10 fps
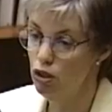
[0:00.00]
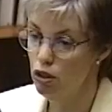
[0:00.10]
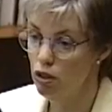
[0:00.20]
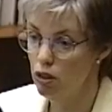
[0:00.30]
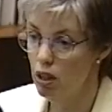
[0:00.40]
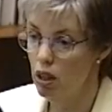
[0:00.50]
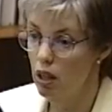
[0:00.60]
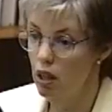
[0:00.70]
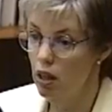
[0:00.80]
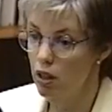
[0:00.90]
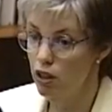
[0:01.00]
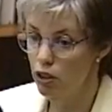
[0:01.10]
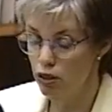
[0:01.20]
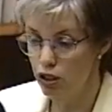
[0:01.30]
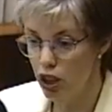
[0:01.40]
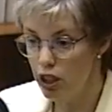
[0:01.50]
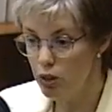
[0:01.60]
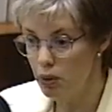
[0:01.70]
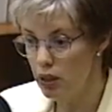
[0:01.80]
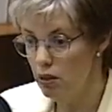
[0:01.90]
your
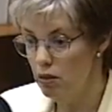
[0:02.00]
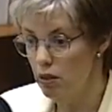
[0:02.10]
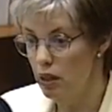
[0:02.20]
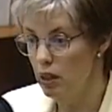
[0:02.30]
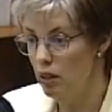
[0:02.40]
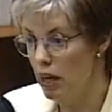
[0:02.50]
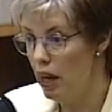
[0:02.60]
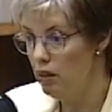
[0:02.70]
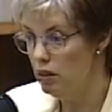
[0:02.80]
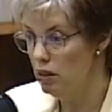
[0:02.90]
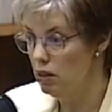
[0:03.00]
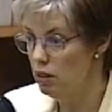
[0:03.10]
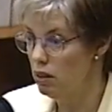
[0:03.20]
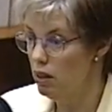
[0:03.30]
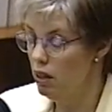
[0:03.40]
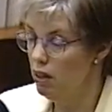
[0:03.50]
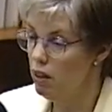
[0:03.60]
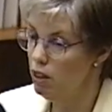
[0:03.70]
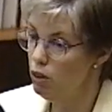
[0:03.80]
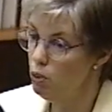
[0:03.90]
judgment in analysis,
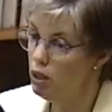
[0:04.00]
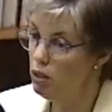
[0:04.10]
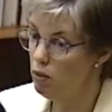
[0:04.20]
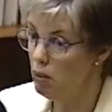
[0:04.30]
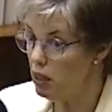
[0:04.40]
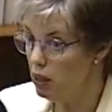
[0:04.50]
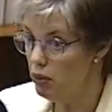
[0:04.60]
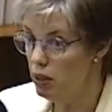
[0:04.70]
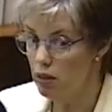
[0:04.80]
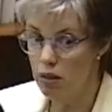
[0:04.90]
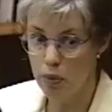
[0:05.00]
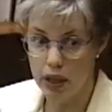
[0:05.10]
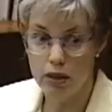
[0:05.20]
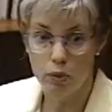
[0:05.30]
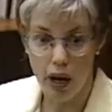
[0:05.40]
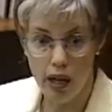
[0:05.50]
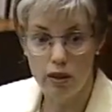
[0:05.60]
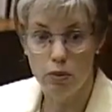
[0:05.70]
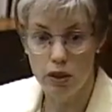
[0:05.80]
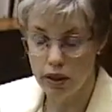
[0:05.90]
then you wouldn't be giving the best
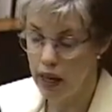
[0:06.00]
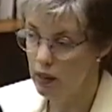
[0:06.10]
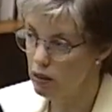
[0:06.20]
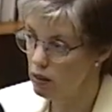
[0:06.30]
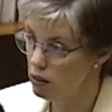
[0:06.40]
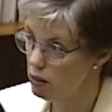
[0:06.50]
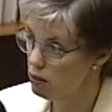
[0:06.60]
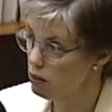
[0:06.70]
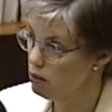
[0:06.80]
possible analysis.